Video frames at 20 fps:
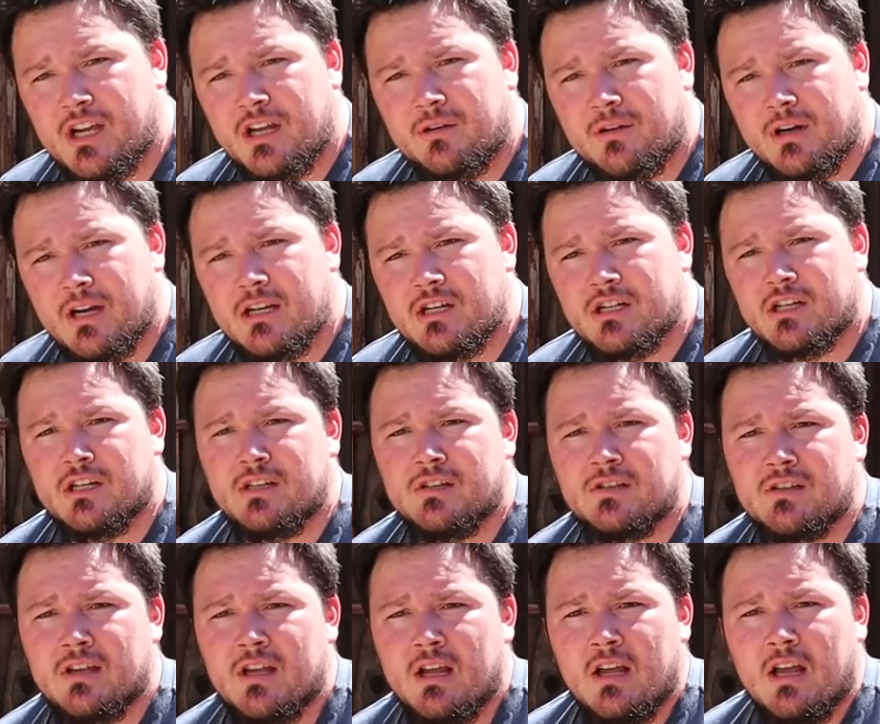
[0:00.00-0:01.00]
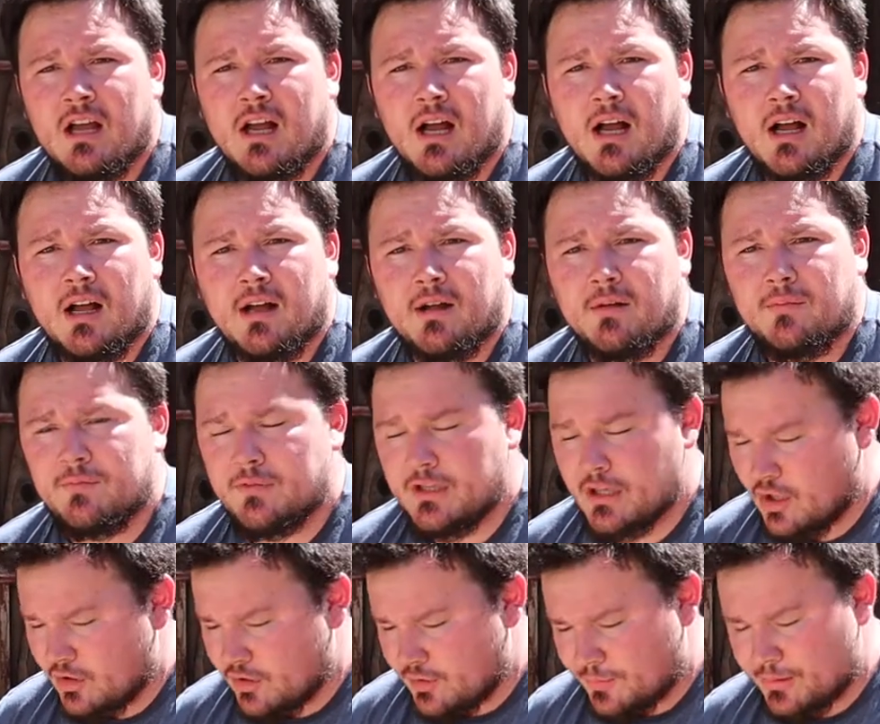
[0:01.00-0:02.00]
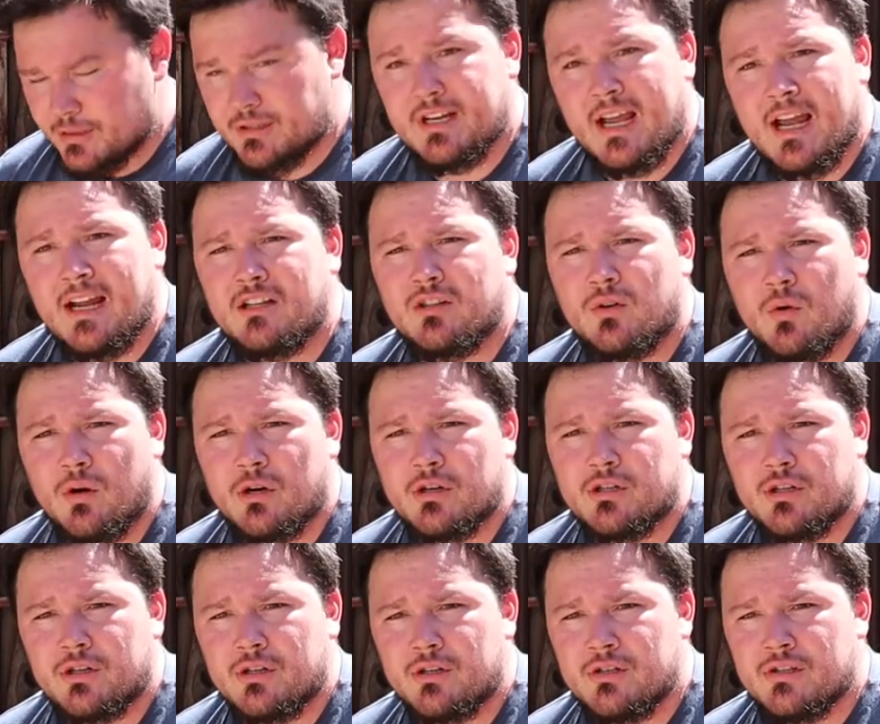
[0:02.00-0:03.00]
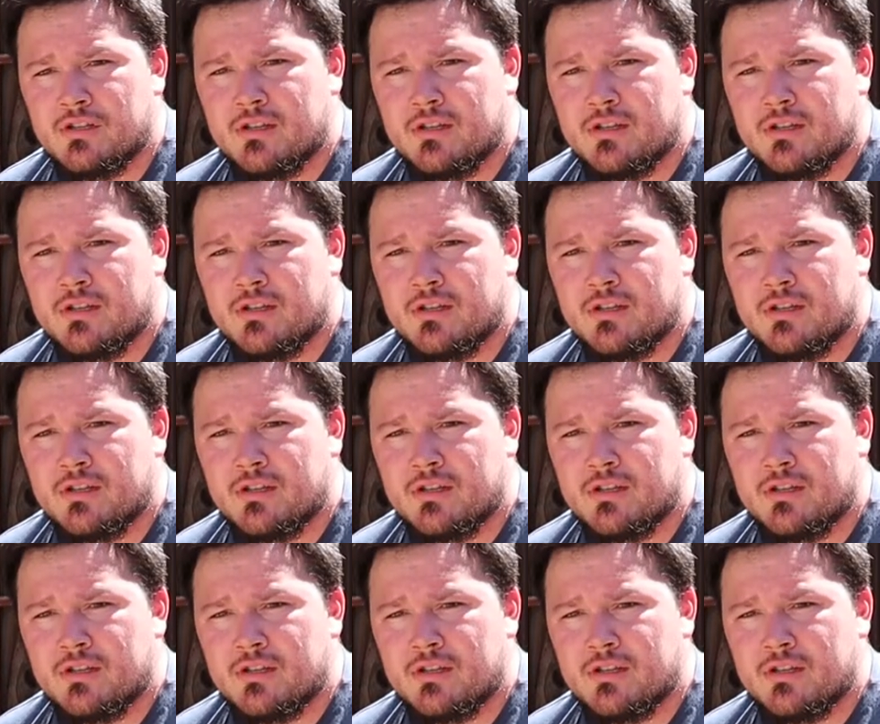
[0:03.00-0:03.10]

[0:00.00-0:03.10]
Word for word: but many orchards, especially organic ones,